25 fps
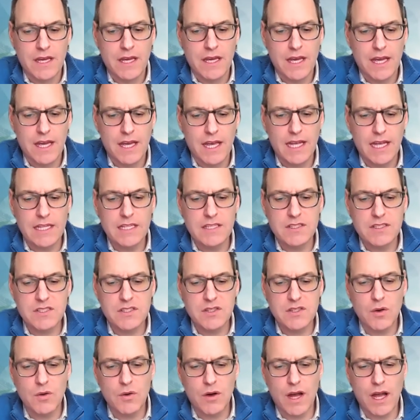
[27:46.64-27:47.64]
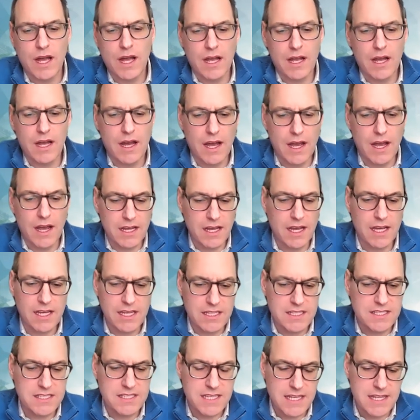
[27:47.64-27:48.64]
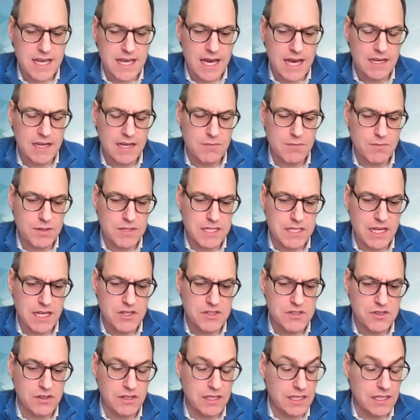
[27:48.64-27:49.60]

And so I can see that potential.